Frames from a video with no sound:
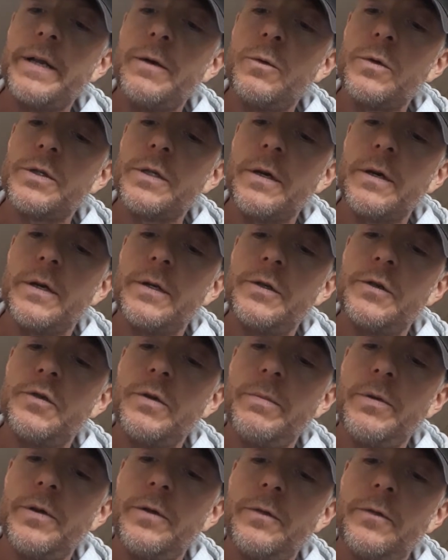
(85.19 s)
He also
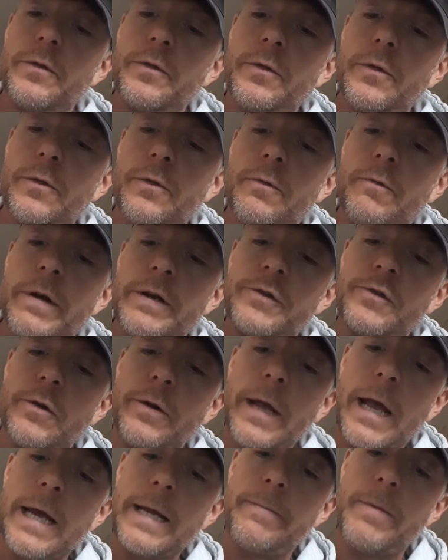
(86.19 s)
contributes to
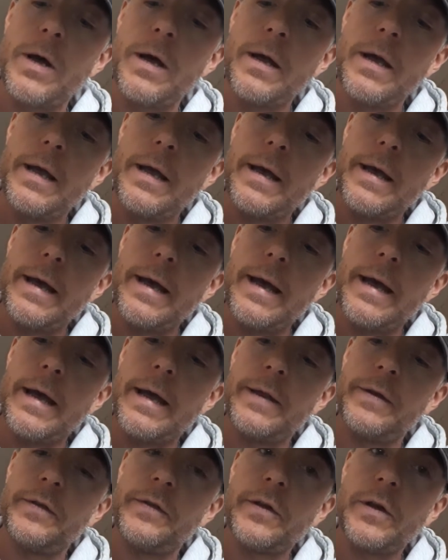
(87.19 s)
Retro Gamer,
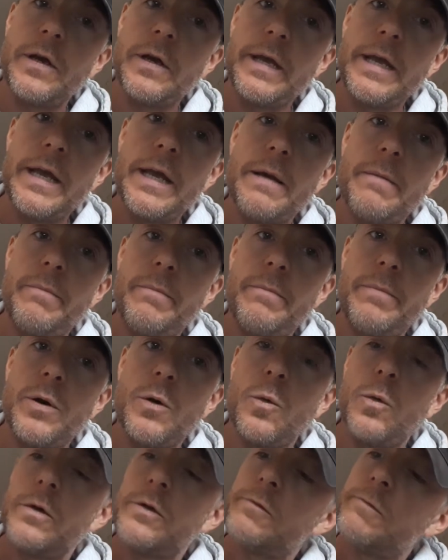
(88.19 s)
and here
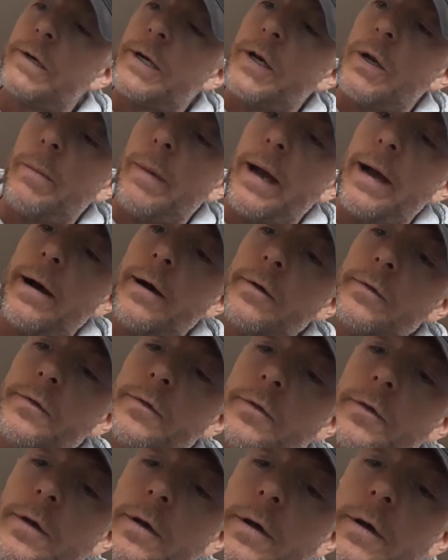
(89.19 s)
Paul has written
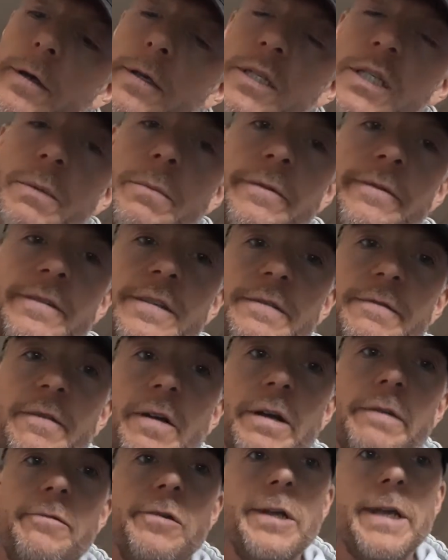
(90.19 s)
about some of his
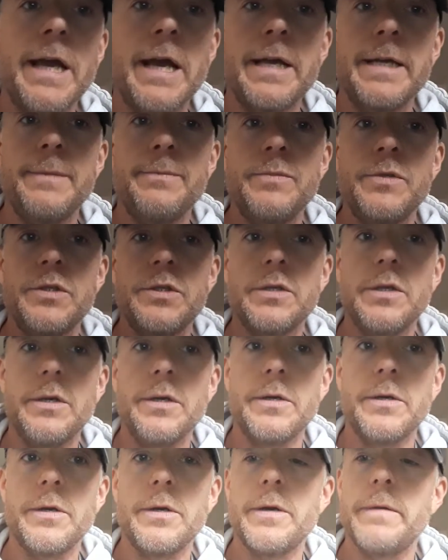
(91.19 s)
favourite games
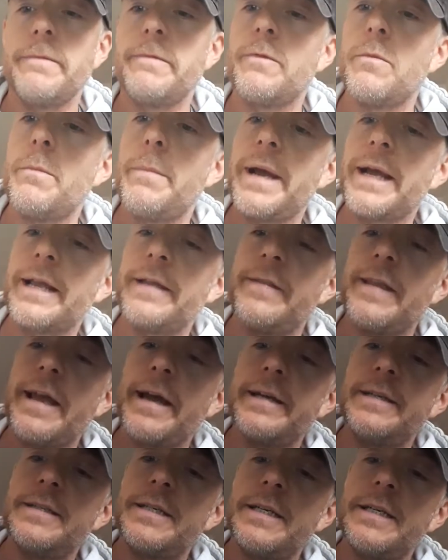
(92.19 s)
from back in the
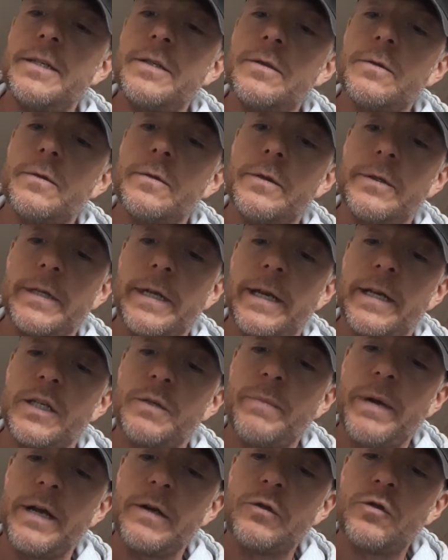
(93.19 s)
80s on the ZX
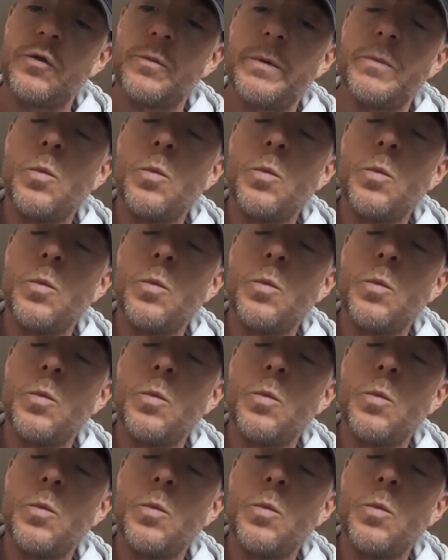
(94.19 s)
Spectrum.